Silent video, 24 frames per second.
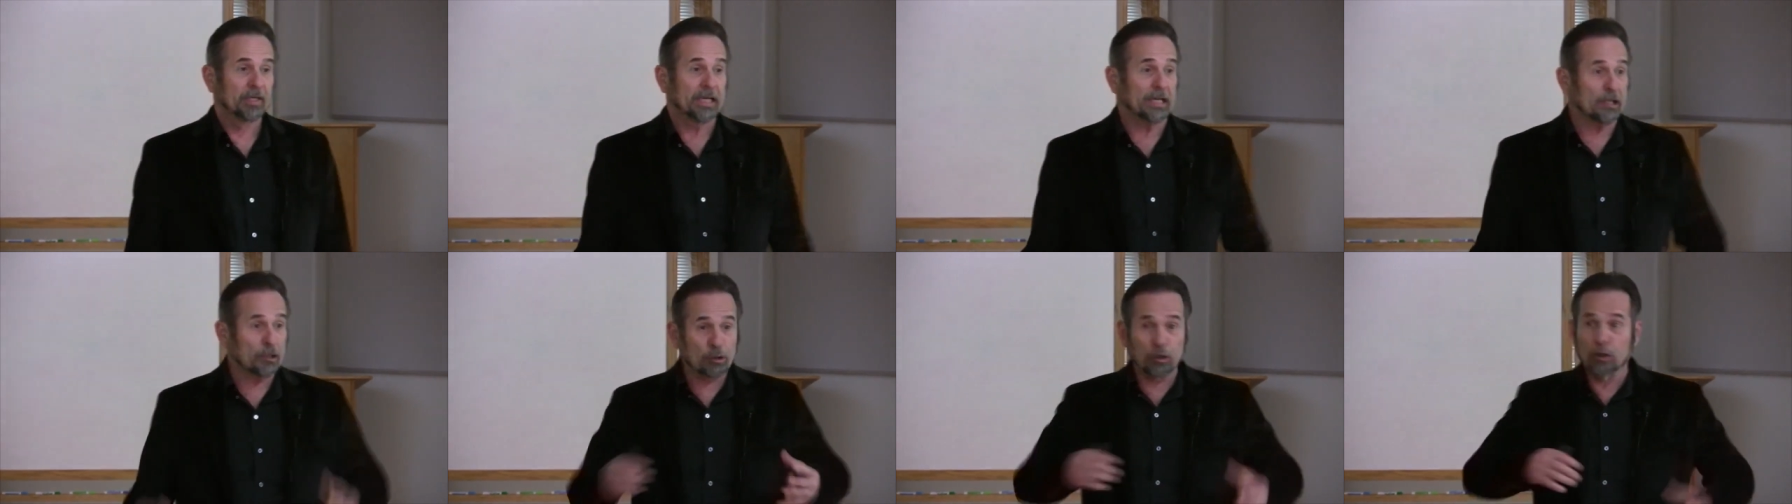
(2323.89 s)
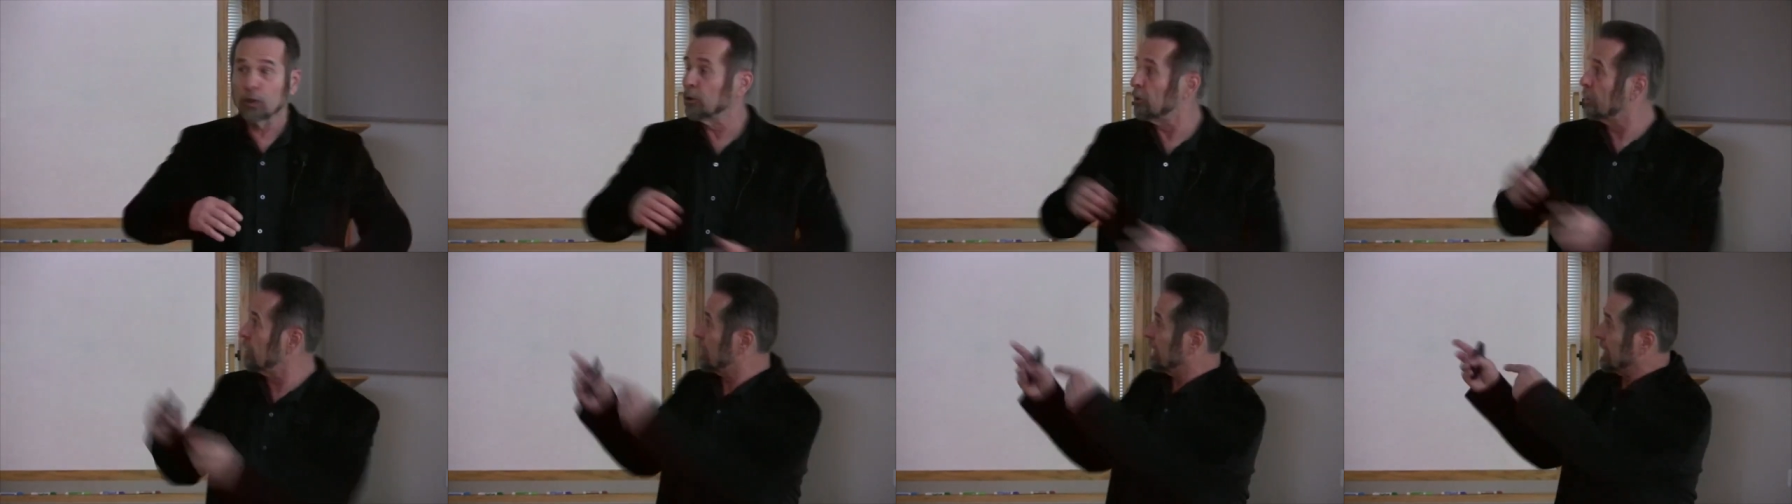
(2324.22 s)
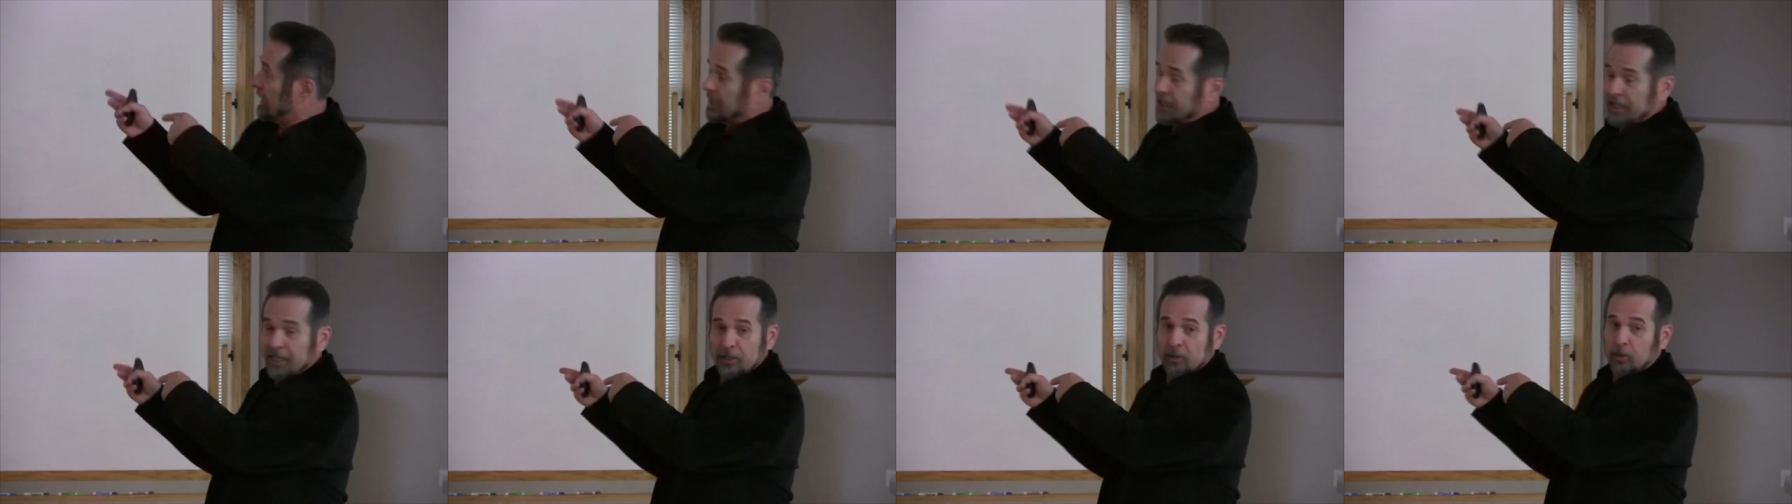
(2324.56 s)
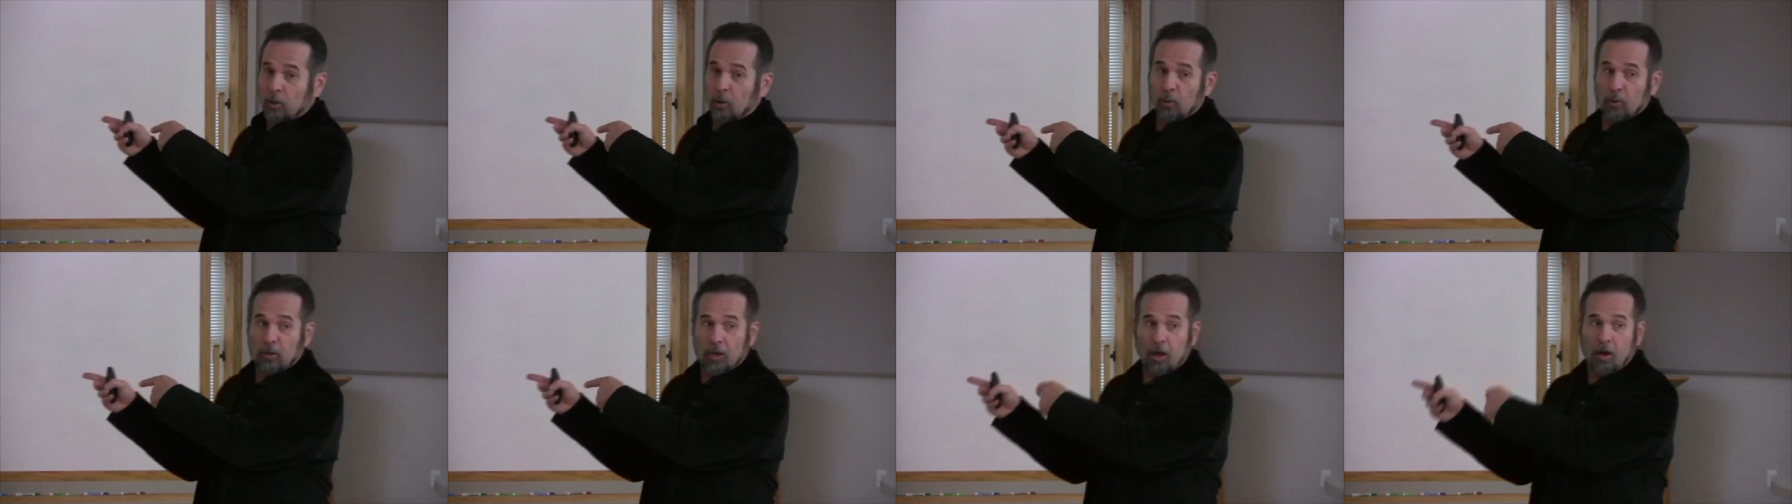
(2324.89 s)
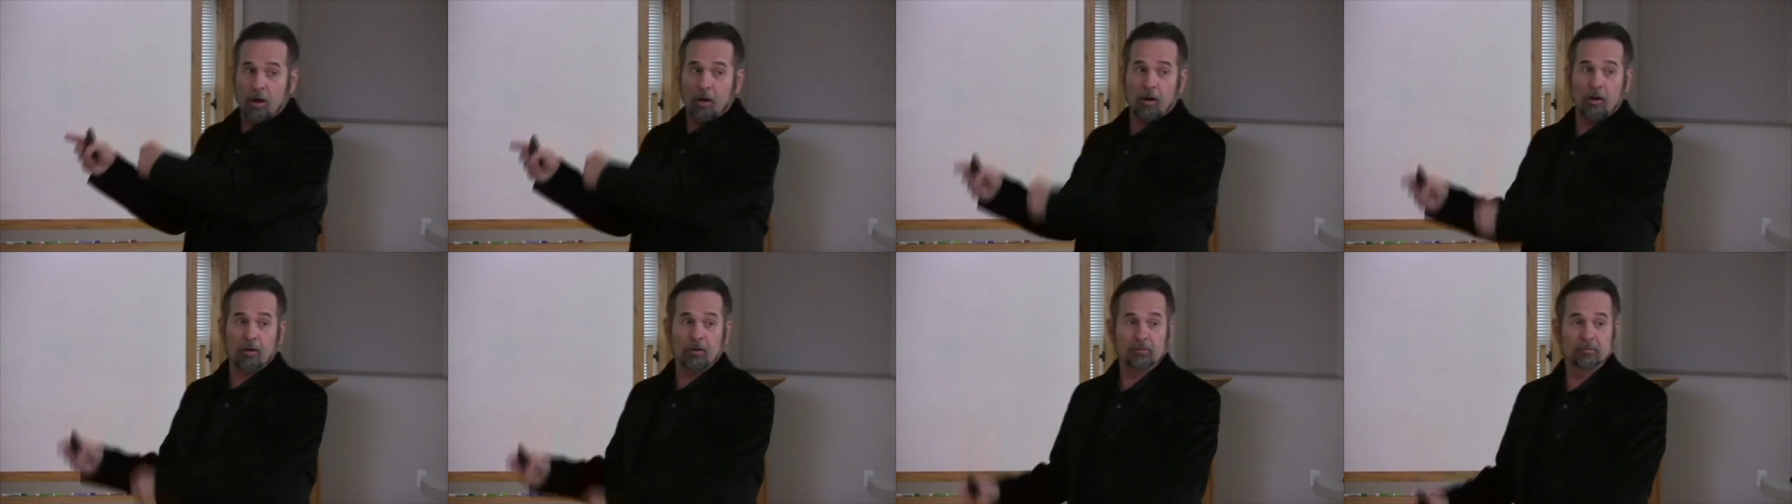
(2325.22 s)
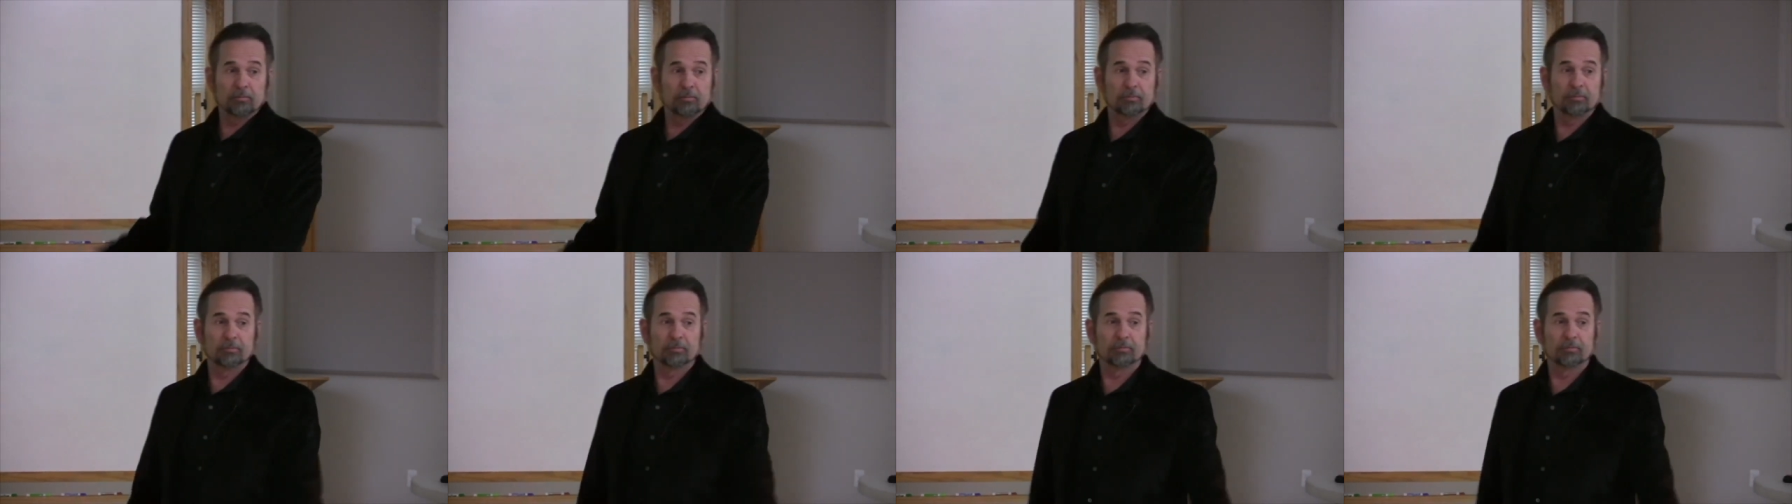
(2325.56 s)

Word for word: included in this whole law.